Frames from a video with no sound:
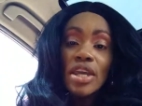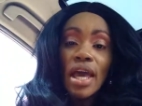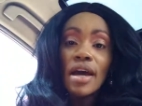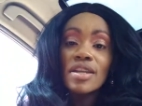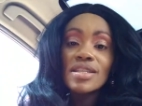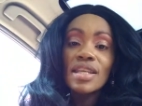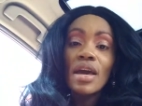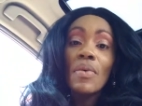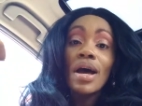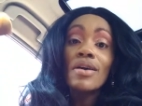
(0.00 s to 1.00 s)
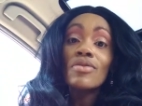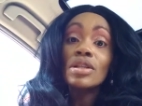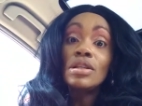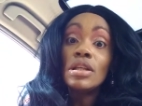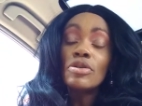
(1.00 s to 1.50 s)
y'all understand why I go a
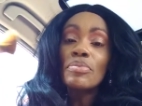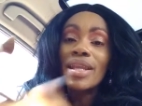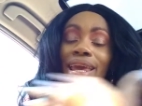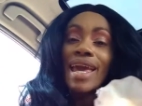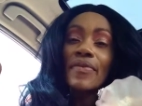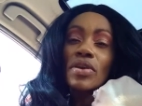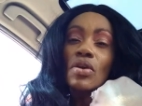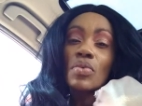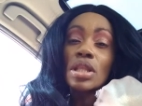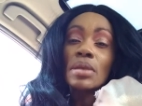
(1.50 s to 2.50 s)
little bit heavier with